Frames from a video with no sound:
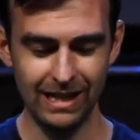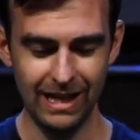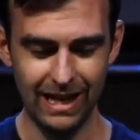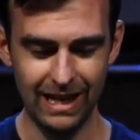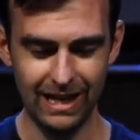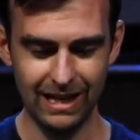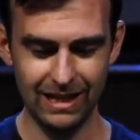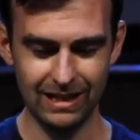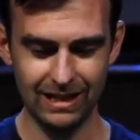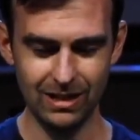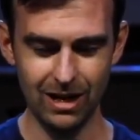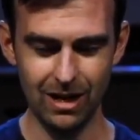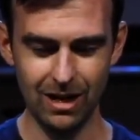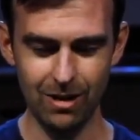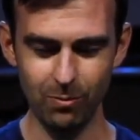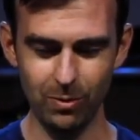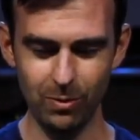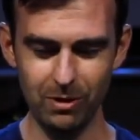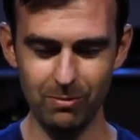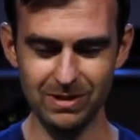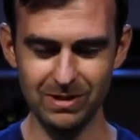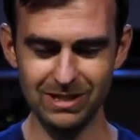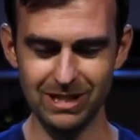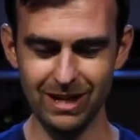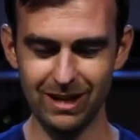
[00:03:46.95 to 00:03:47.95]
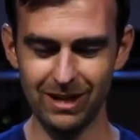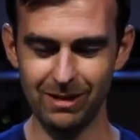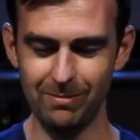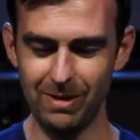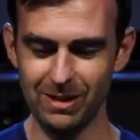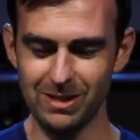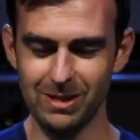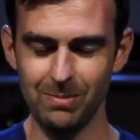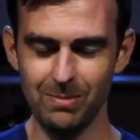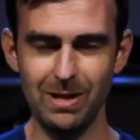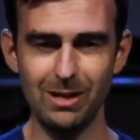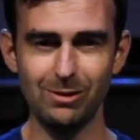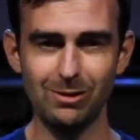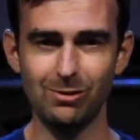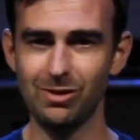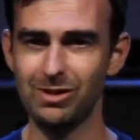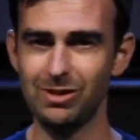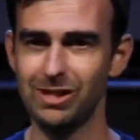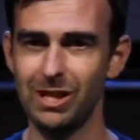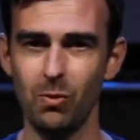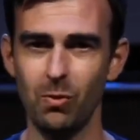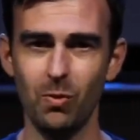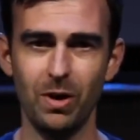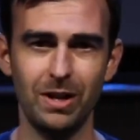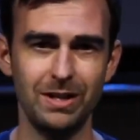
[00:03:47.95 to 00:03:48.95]
And we've been talking about some
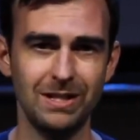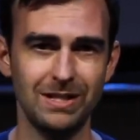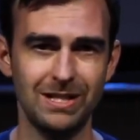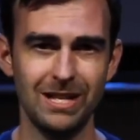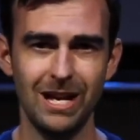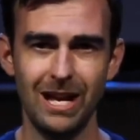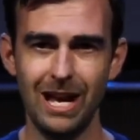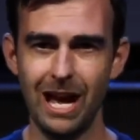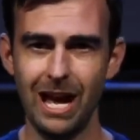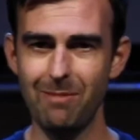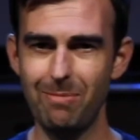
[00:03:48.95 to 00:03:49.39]
interesting ones